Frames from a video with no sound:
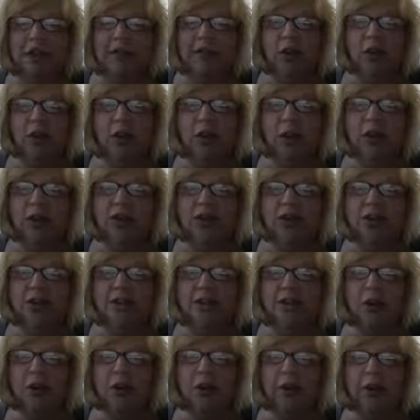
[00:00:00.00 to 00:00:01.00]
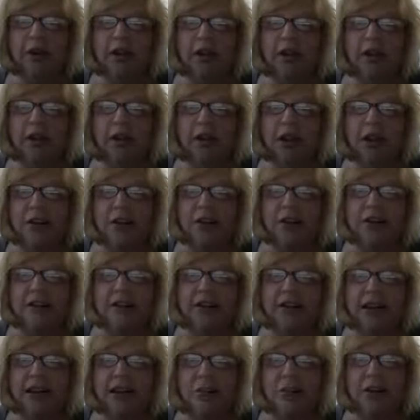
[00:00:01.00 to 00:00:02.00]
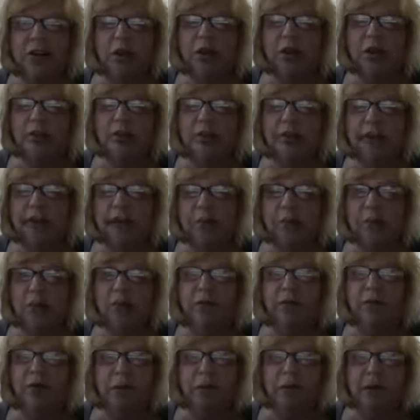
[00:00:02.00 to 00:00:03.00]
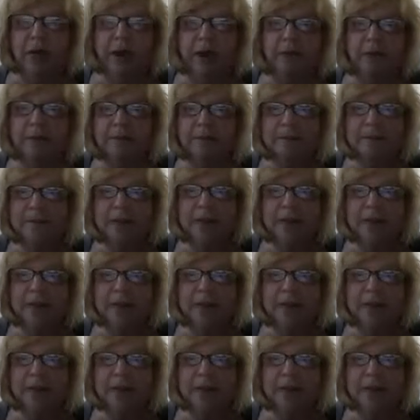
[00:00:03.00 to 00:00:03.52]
and the questions are written in an understandable and relatable format.